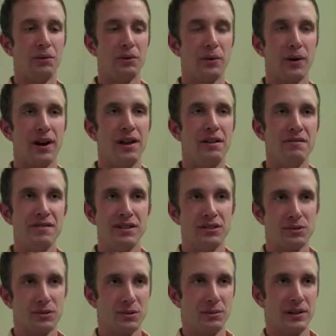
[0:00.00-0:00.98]
who were
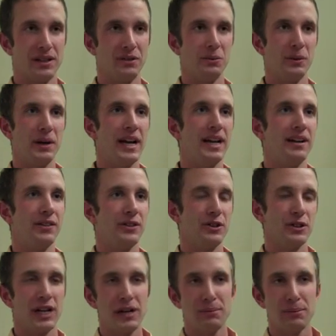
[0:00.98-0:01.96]
infants were being weighed in their
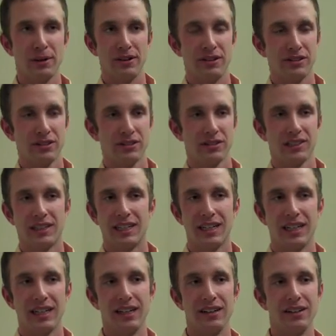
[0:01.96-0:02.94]
diapers,
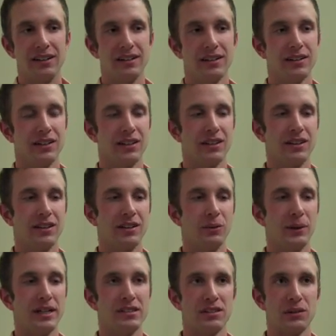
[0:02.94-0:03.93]
and the
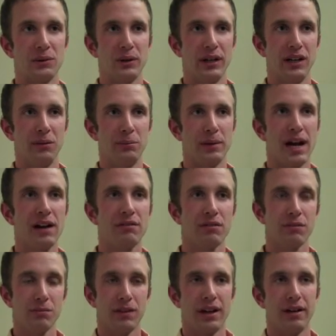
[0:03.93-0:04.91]
weights that we were getting back
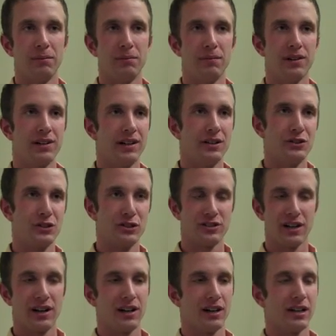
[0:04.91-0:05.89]
from them just
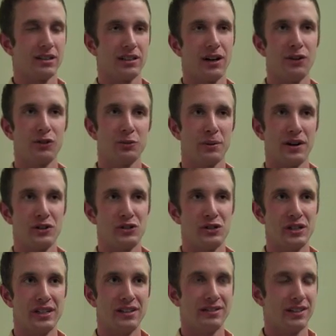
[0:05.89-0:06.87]
on an Excel
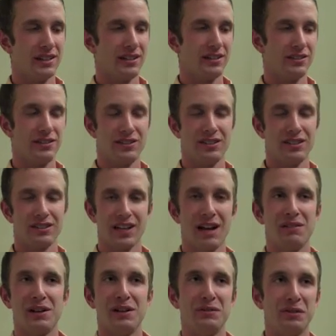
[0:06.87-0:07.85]
spreadsheet that doesn't
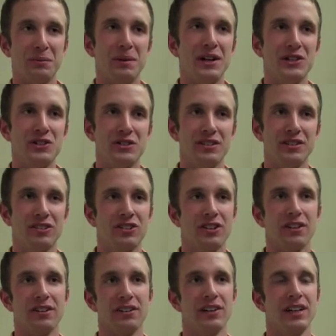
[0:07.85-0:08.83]
have that information.
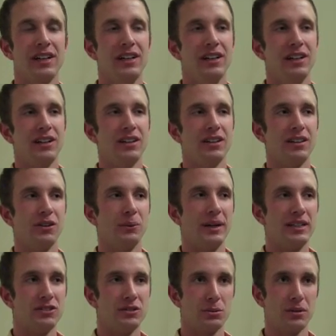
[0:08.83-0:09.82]
So the
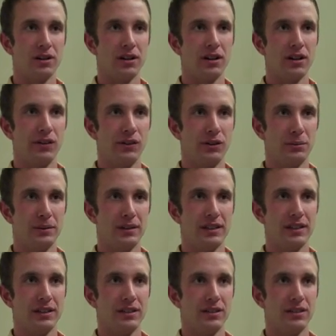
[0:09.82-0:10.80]
weights were a little
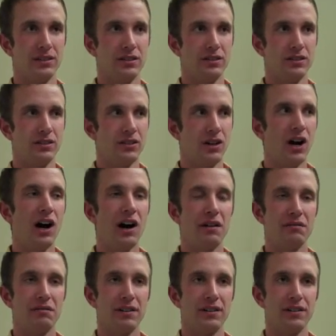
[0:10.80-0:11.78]
bit
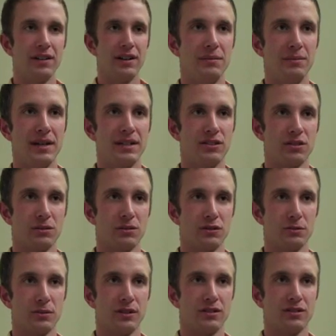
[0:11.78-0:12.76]
off, and made so
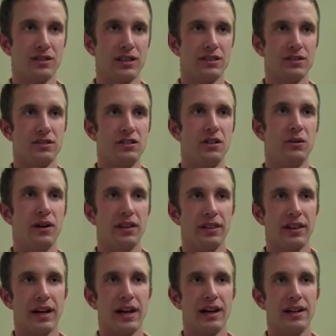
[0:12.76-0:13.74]
much more sense knowing
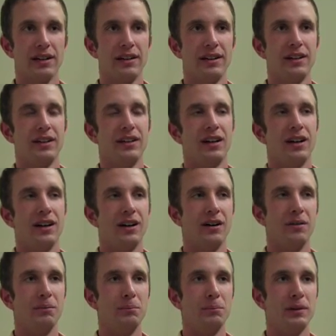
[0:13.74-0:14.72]
that
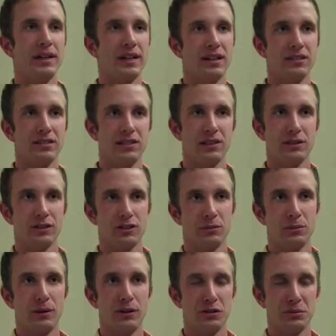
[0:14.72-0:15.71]
um, because they were
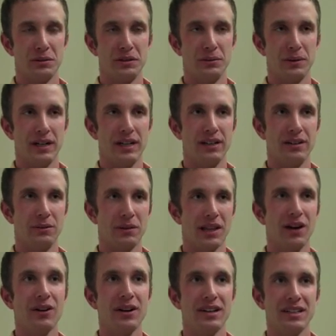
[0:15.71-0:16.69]
supposed to be weighed
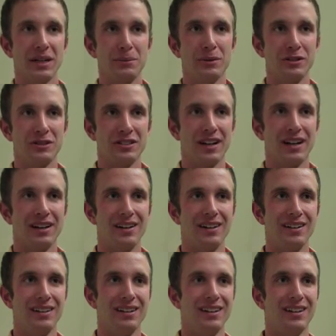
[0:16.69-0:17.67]
without any diapers
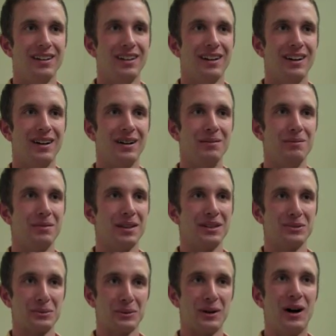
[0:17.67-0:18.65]
on, um,
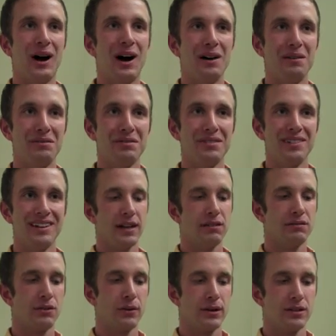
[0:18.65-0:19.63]
things were off. And
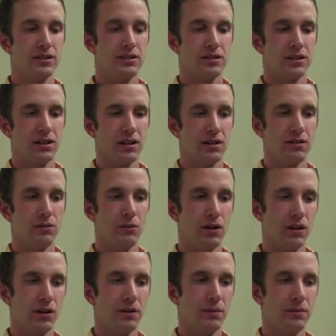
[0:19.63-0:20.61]
of course, one
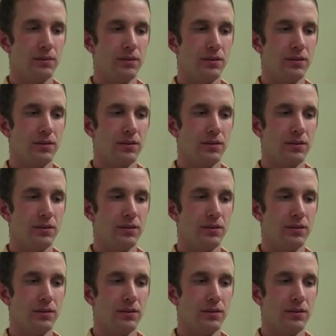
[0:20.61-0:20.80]
of the